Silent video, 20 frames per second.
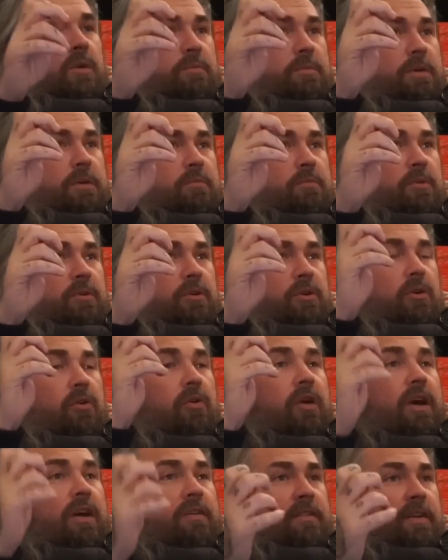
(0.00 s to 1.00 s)
what people are
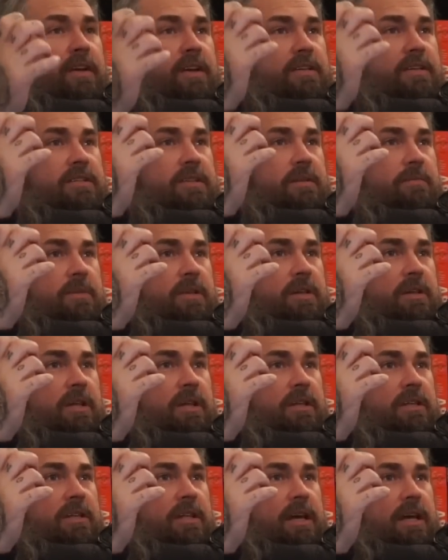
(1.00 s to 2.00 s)
craving is something
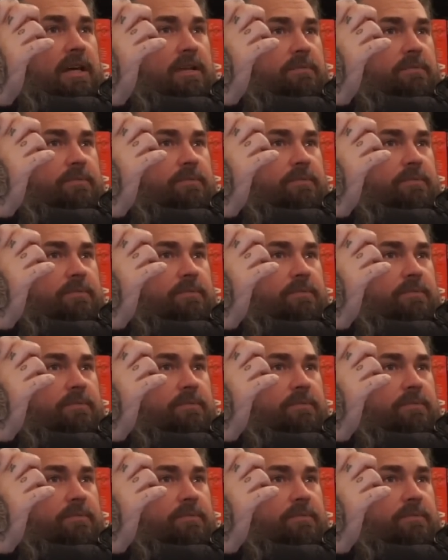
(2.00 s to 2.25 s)
like that.